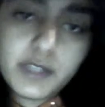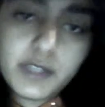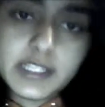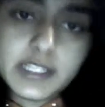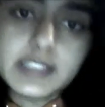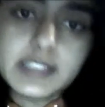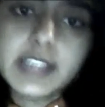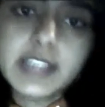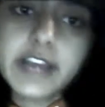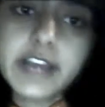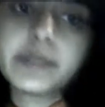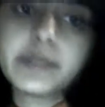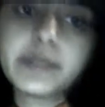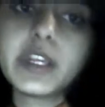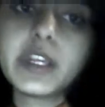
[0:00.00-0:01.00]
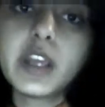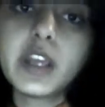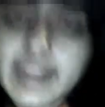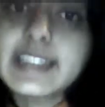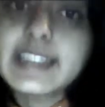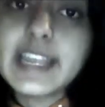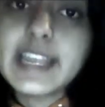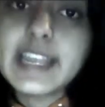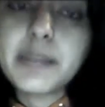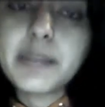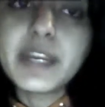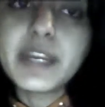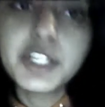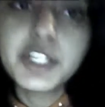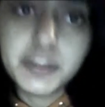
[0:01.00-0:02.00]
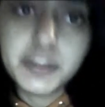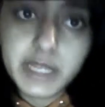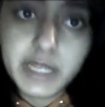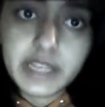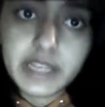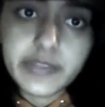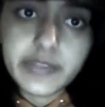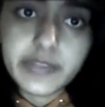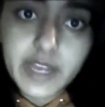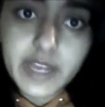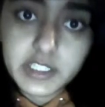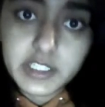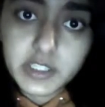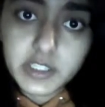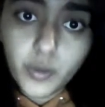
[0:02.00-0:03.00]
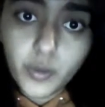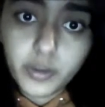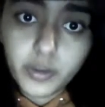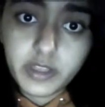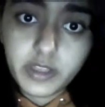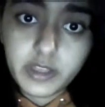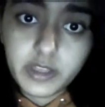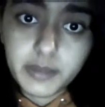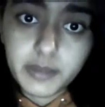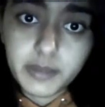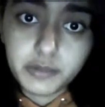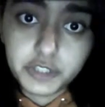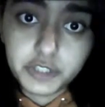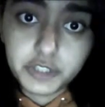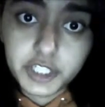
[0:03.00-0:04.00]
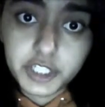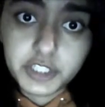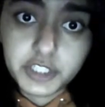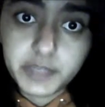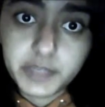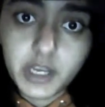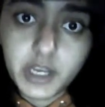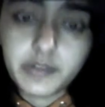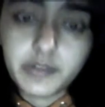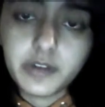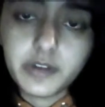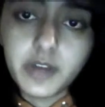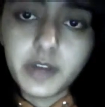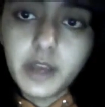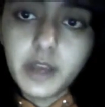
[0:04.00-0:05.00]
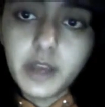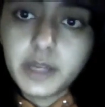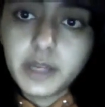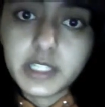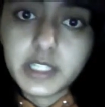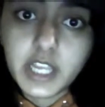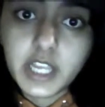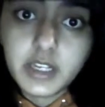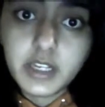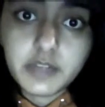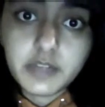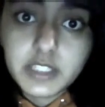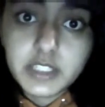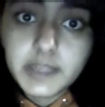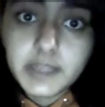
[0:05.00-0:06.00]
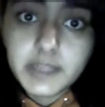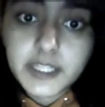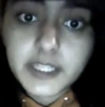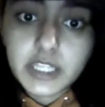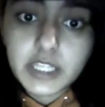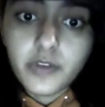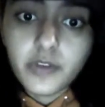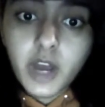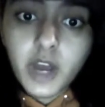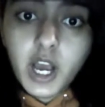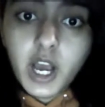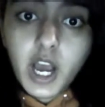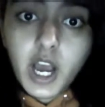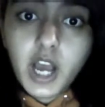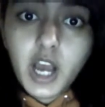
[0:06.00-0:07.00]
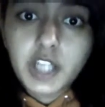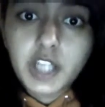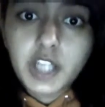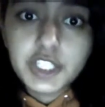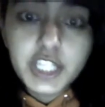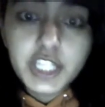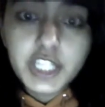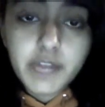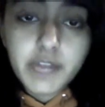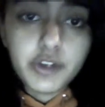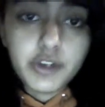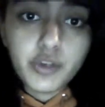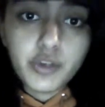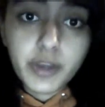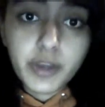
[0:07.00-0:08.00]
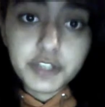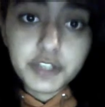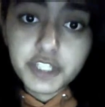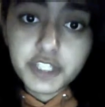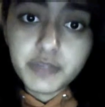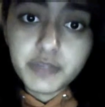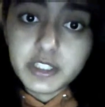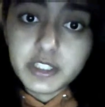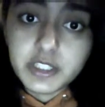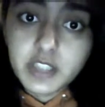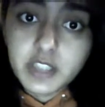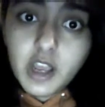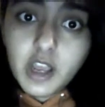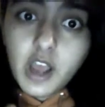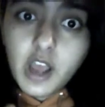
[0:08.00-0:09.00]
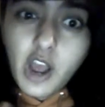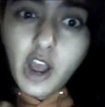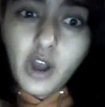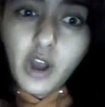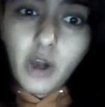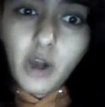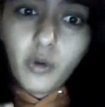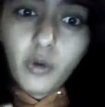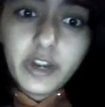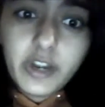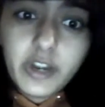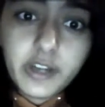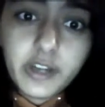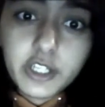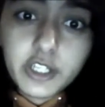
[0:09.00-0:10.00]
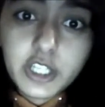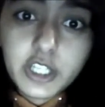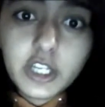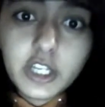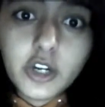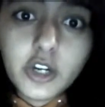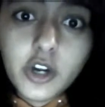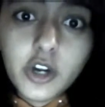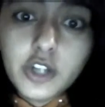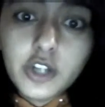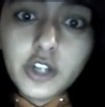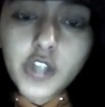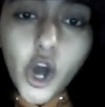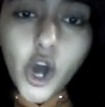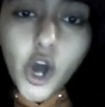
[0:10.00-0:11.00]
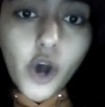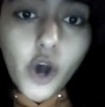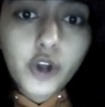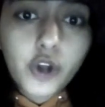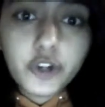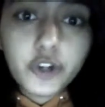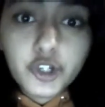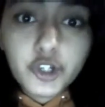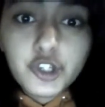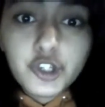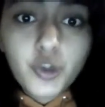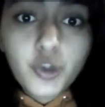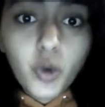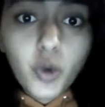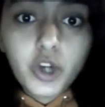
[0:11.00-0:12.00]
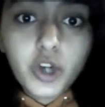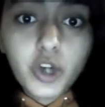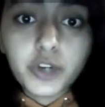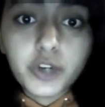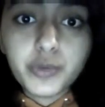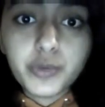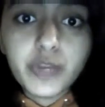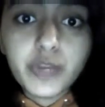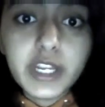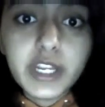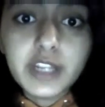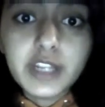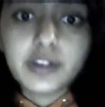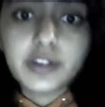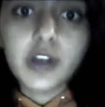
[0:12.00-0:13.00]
inside of me. It appeared to me that that's the only thing that people judged me off of because I could never see myself. She never knew whether she was ordinary looking or tall or short or pretty or